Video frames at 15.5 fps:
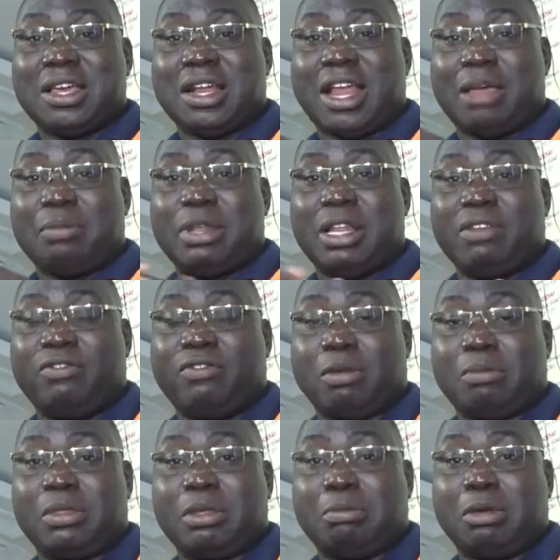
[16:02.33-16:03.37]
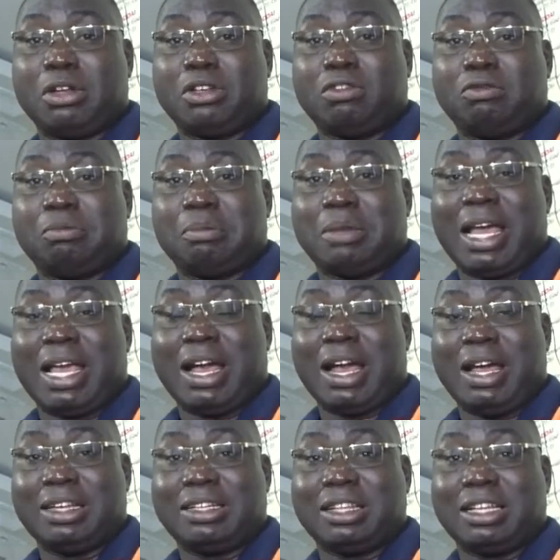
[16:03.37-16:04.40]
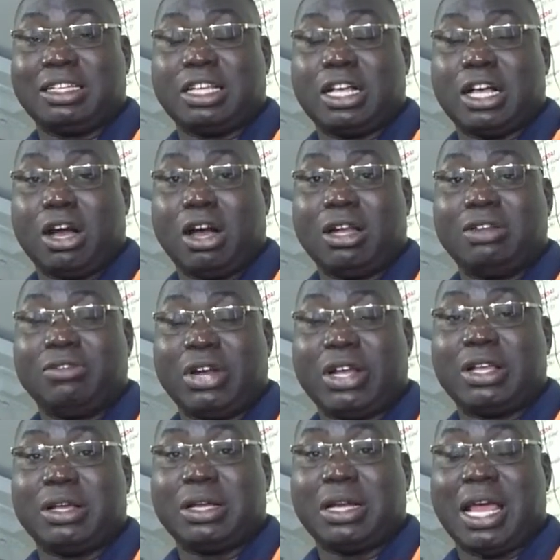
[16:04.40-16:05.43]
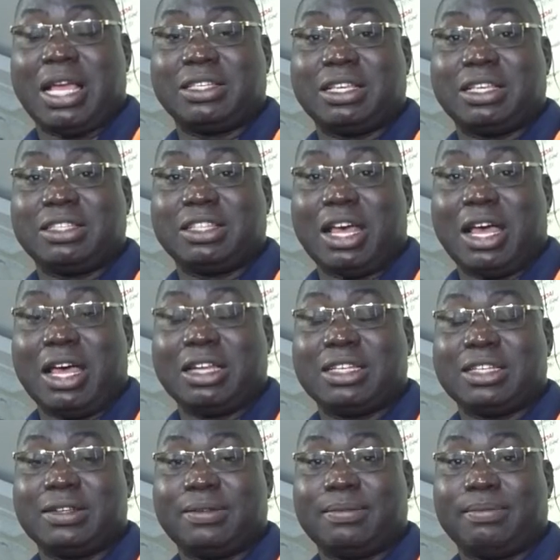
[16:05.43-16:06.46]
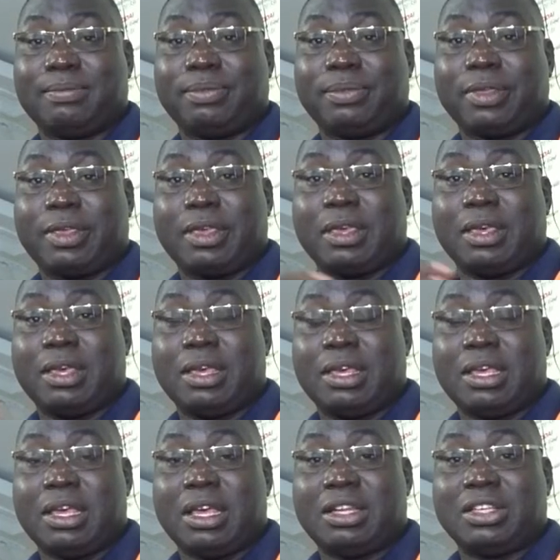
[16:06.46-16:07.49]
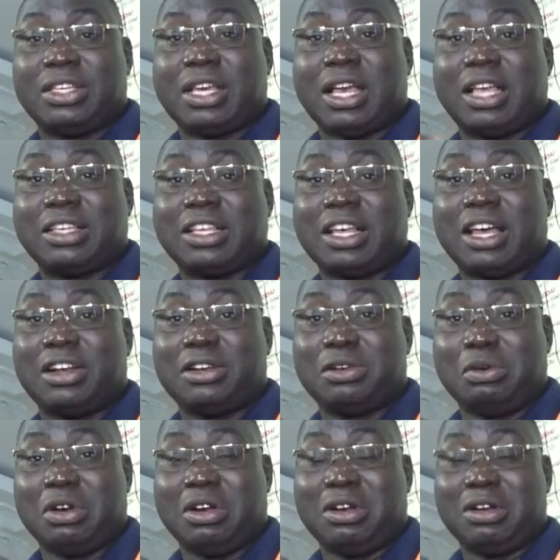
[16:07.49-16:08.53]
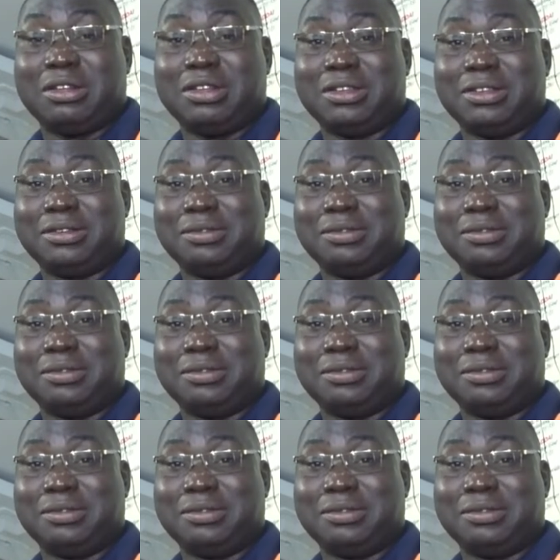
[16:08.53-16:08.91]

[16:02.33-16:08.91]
And I believe from the bottom of my heart that God recognizes that, and she has her reward.